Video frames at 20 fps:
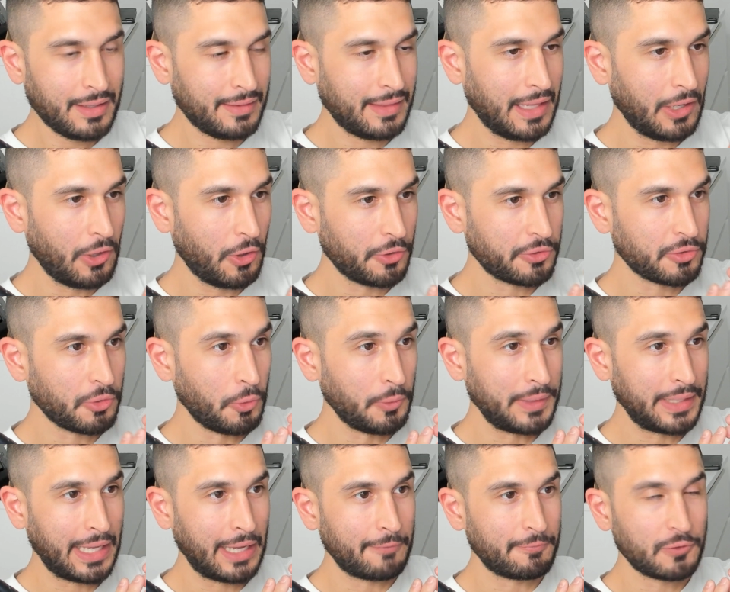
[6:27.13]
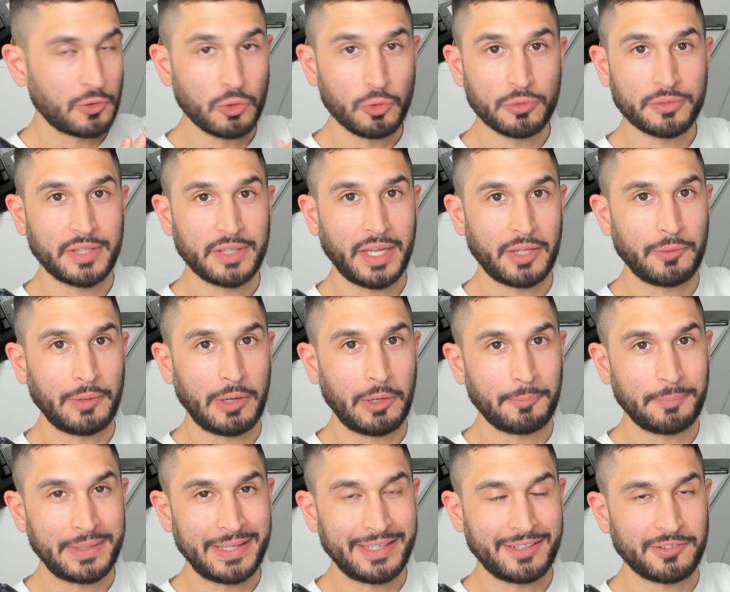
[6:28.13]
They also only have 2 second
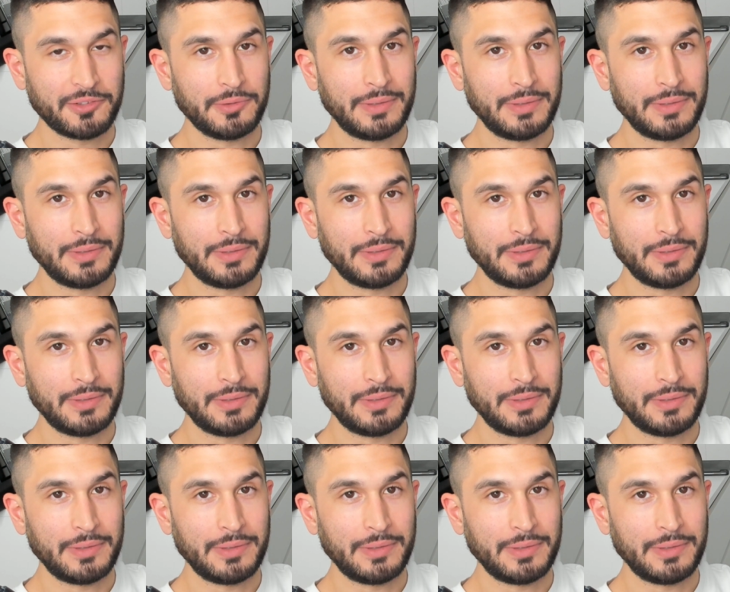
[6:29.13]
round picks,